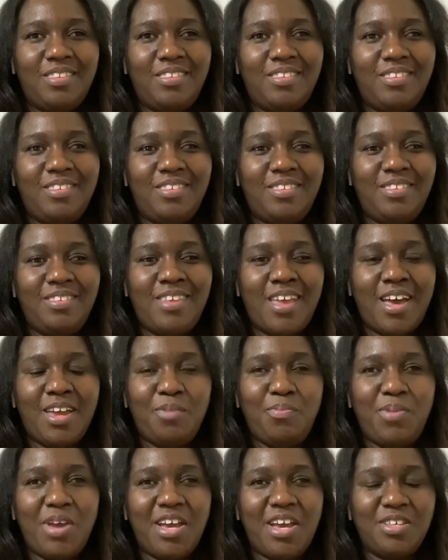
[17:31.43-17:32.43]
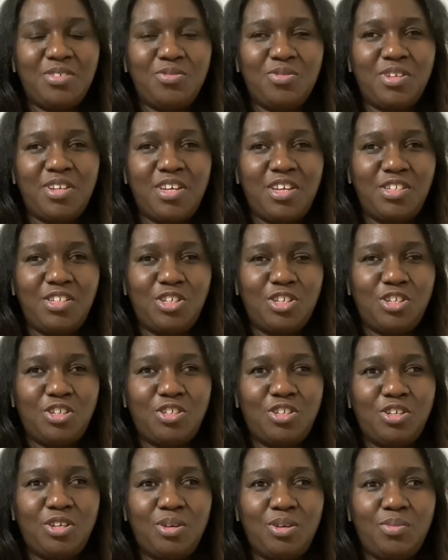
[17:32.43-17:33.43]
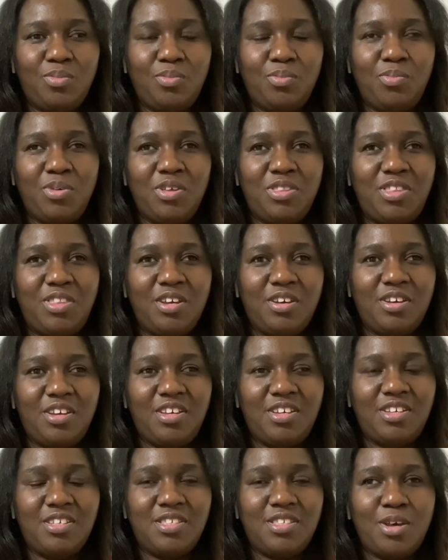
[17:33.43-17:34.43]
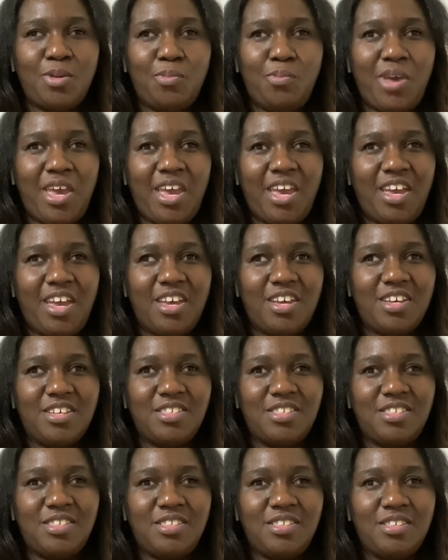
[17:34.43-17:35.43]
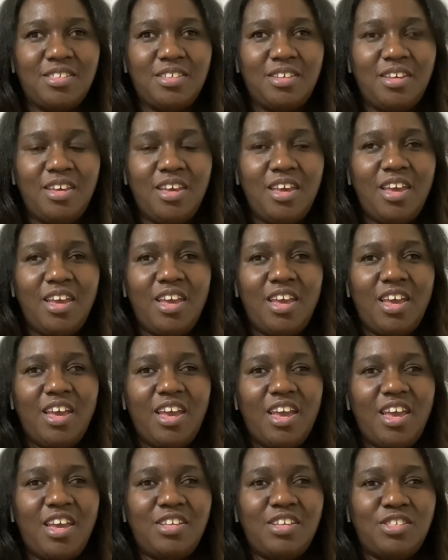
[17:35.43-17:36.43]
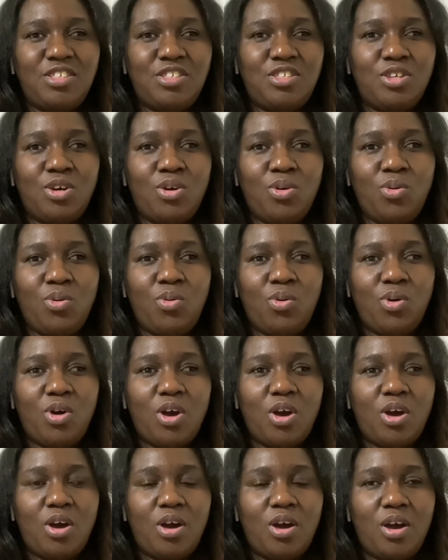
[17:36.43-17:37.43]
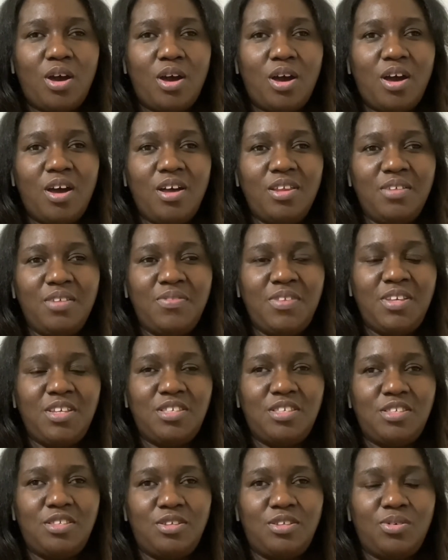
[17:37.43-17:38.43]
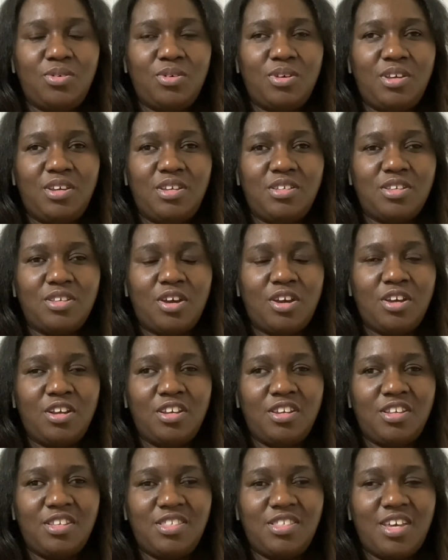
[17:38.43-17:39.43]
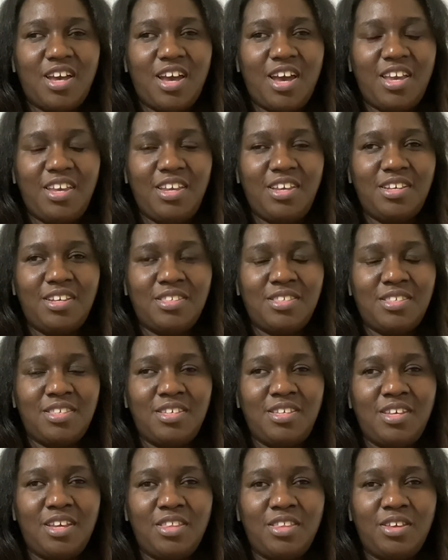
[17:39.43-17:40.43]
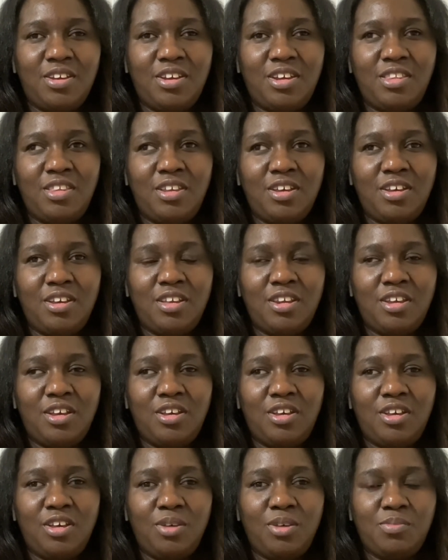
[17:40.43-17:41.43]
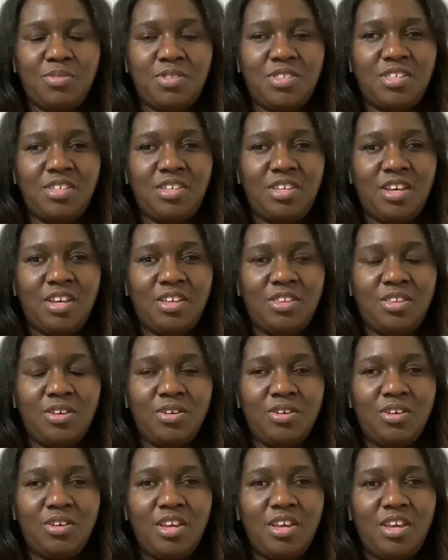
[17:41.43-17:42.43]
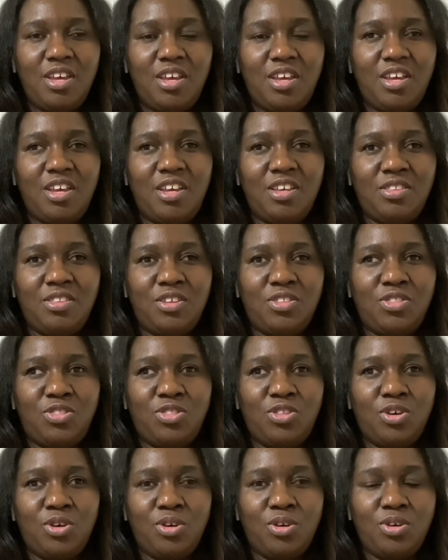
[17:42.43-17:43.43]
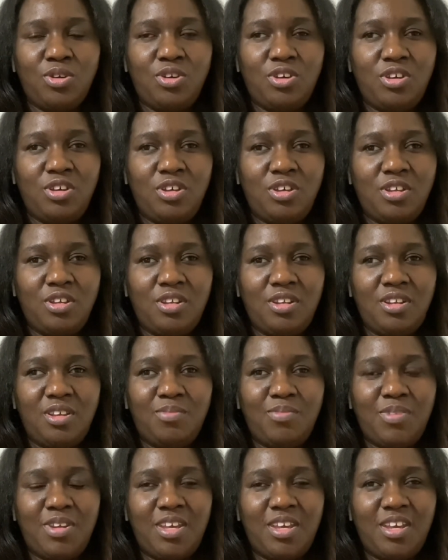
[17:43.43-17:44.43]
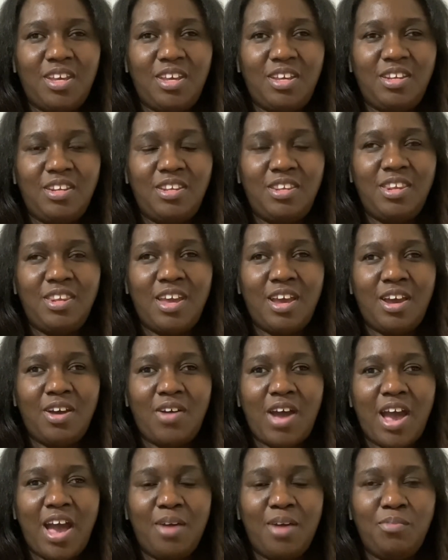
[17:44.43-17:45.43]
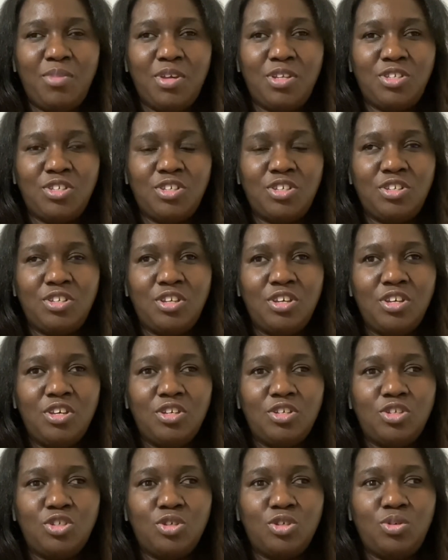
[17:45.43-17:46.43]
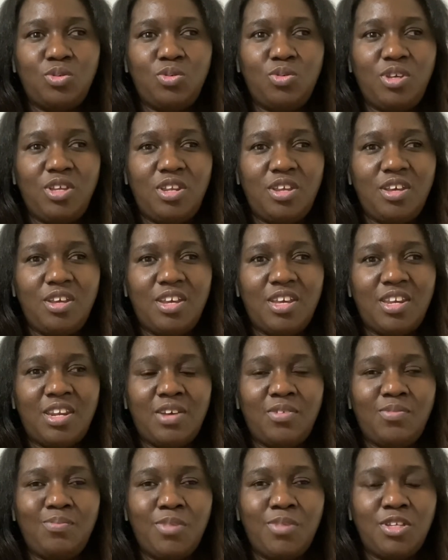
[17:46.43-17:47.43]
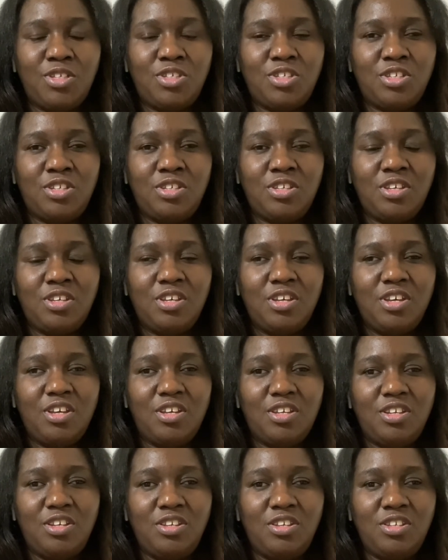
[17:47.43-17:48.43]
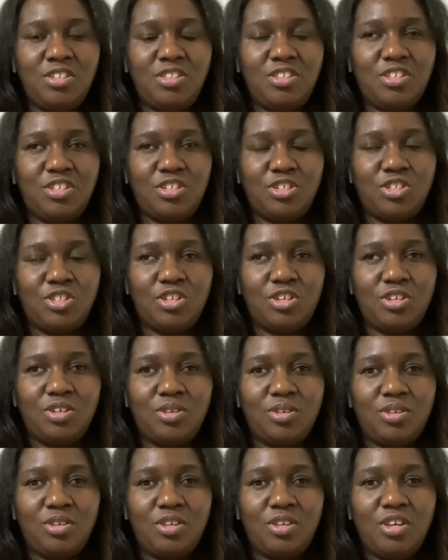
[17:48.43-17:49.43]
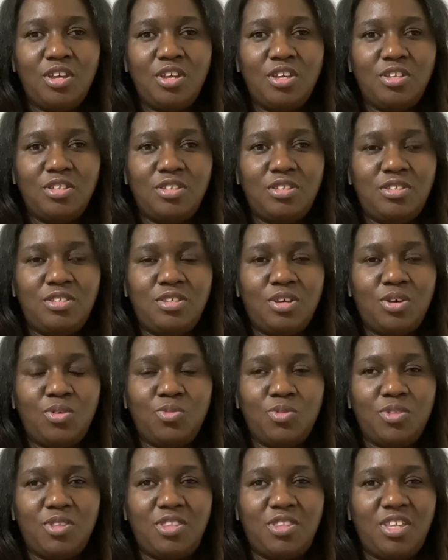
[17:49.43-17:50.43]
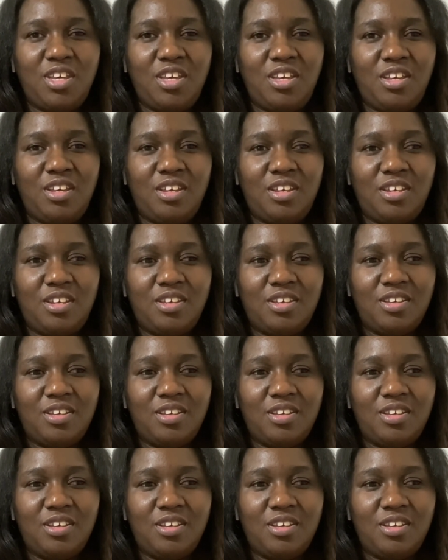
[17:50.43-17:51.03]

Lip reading: Not a past relationship, but there is a past. And so all of these stories are going to tie in together, and they're going to come together in the third Hood Lemonade. Now, I mentioned Shaquita and I mentioned Natisha. Don't think